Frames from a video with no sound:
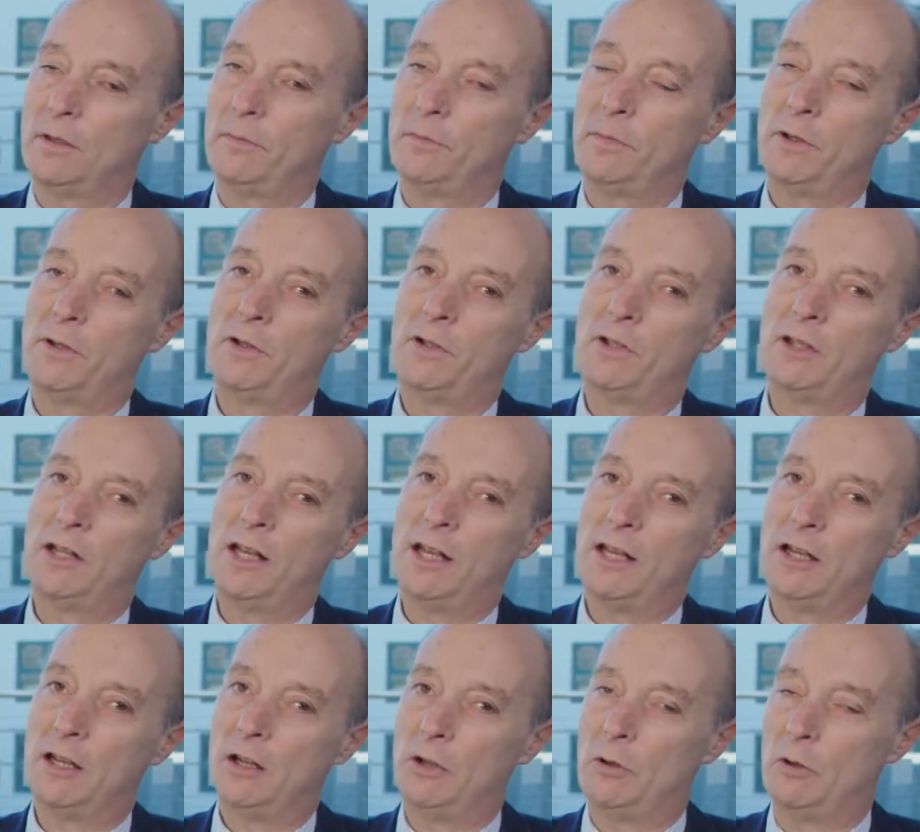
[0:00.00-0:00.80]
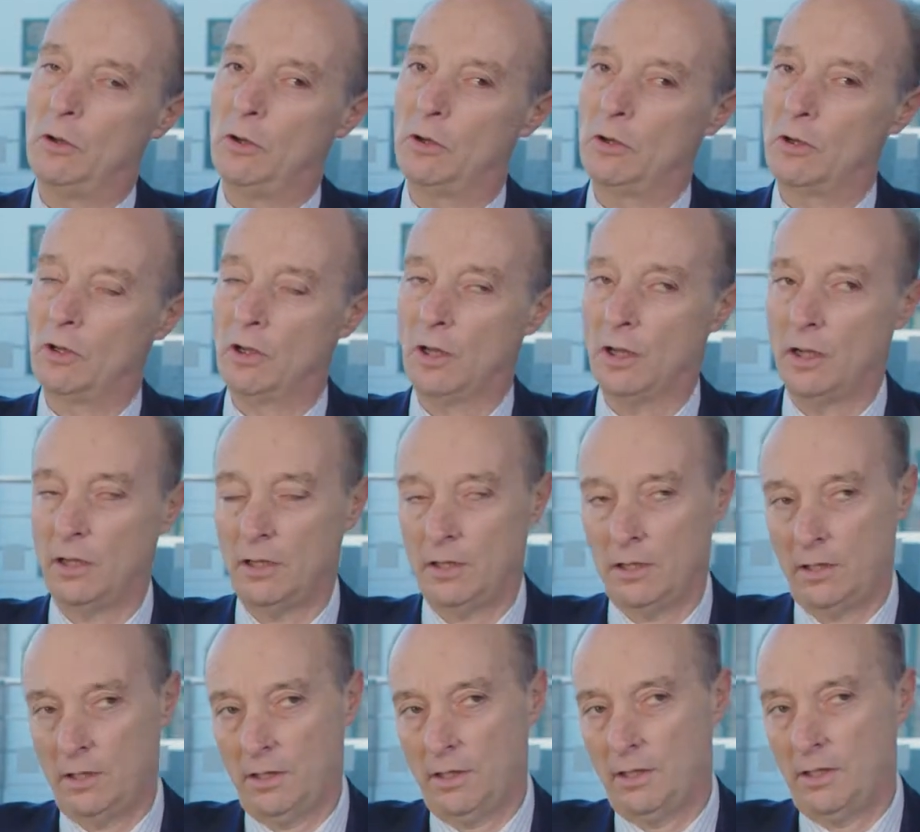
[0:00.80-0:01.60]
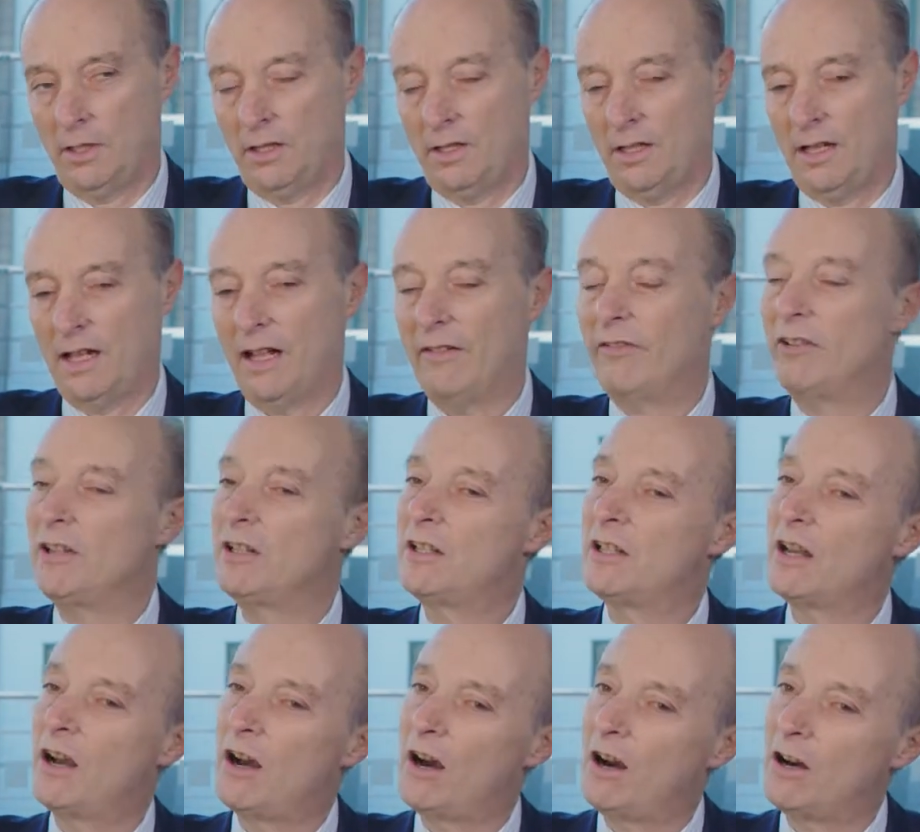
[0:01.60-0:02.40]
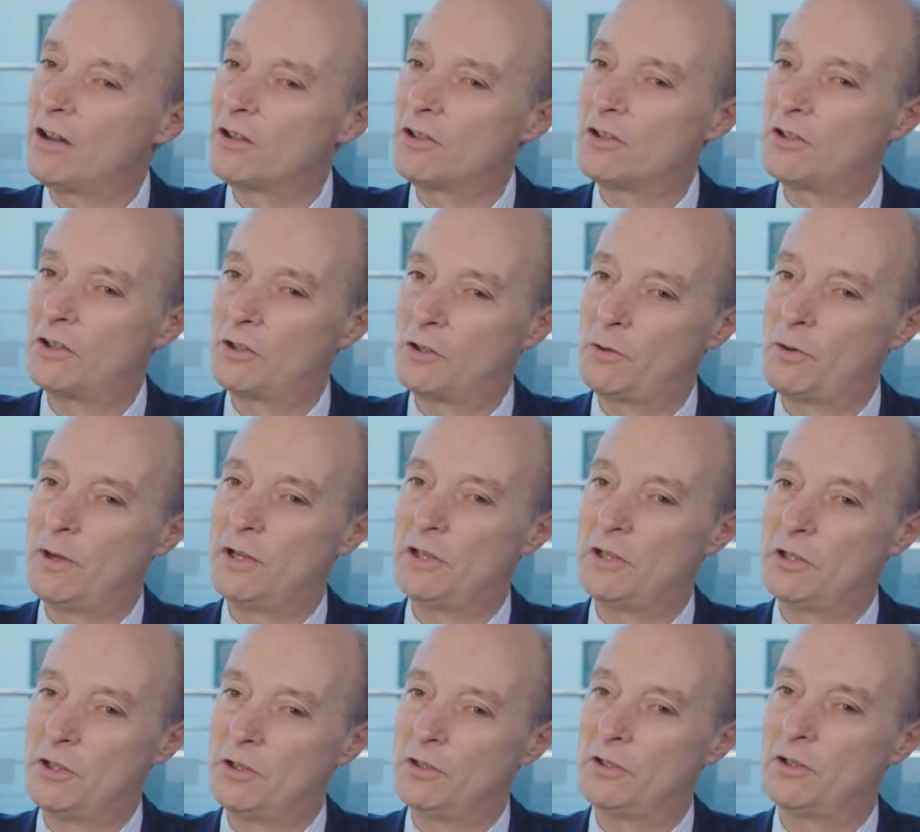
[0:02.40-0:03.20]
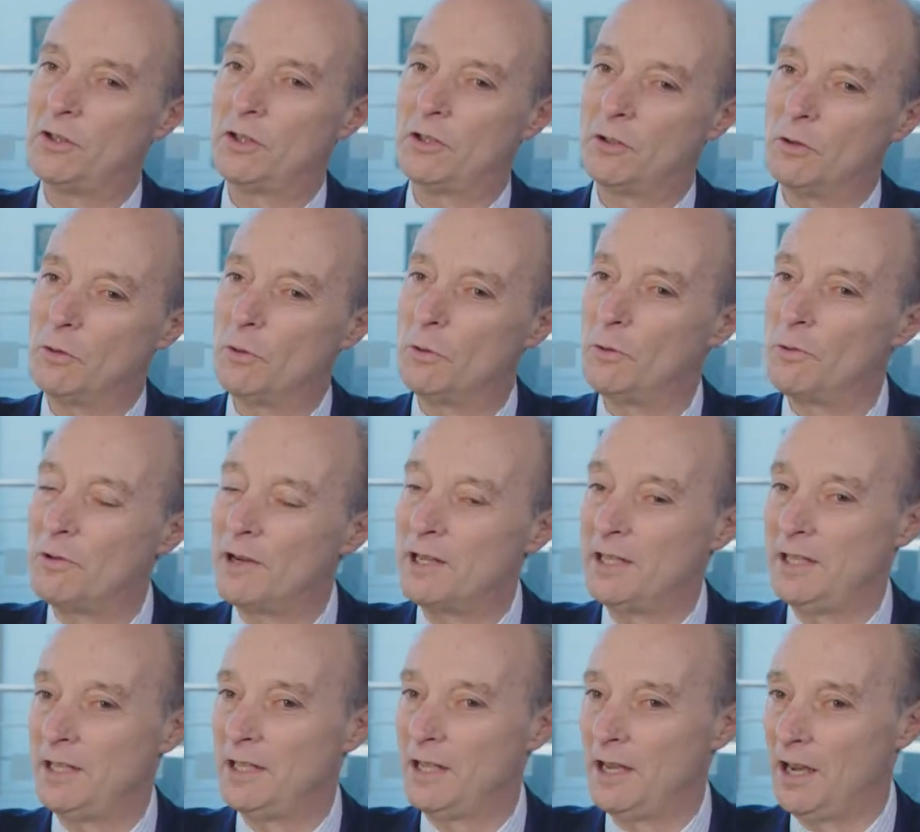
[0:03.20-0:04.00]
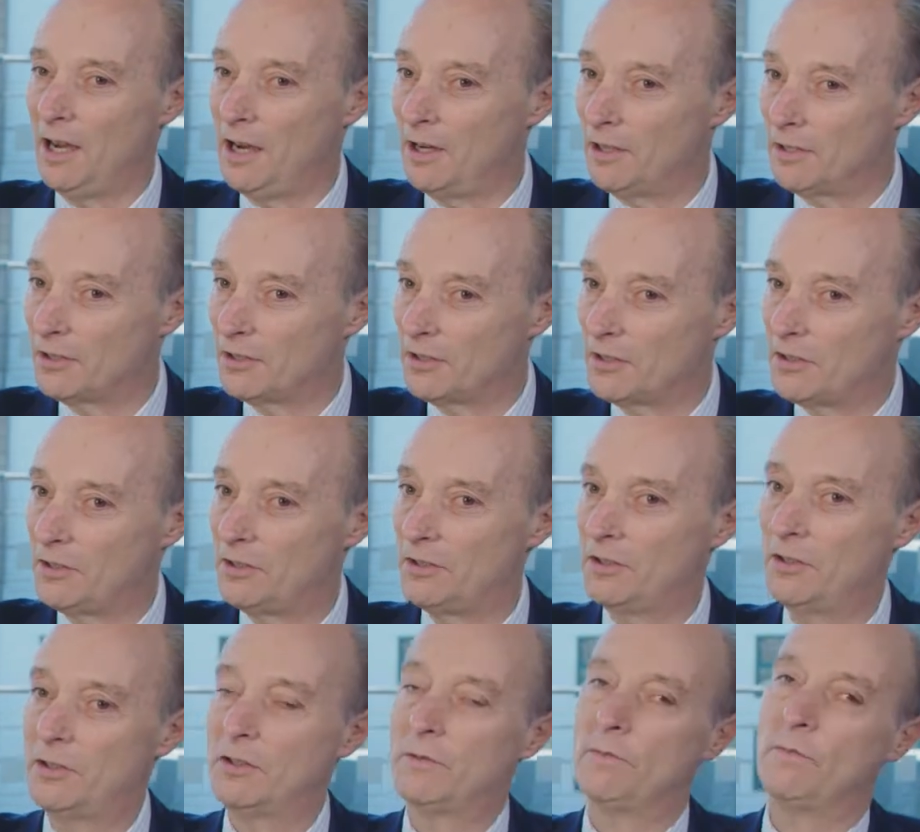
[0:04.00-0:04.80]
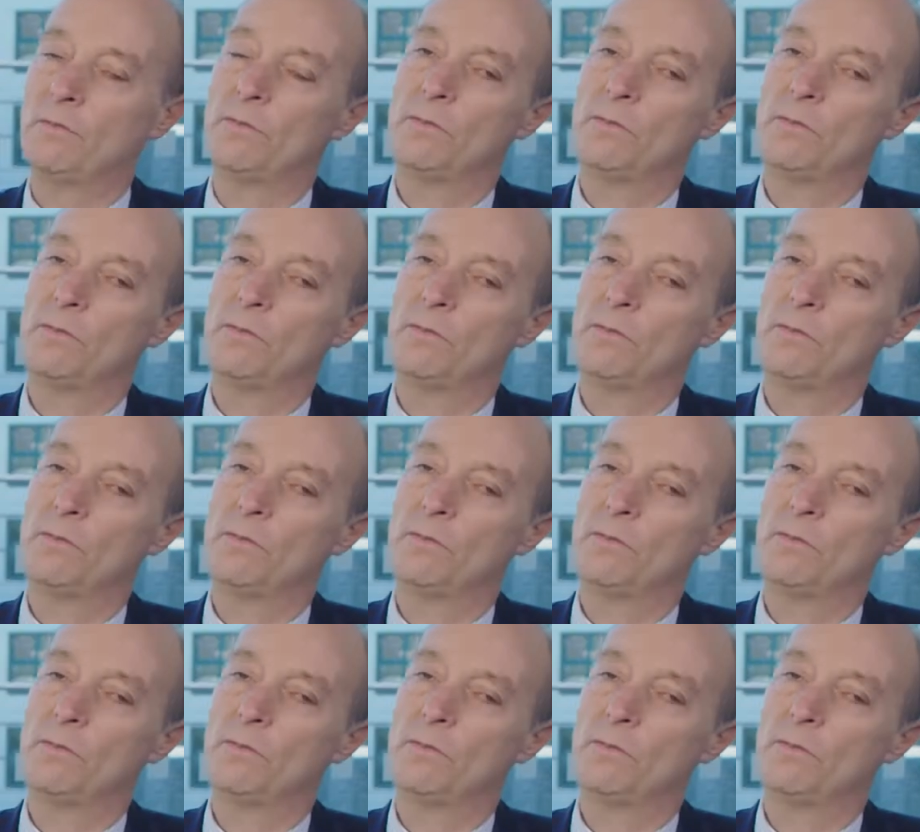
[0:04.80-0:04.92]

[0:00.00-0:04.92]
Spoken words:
because they're no longer having to answer questions that are already answered.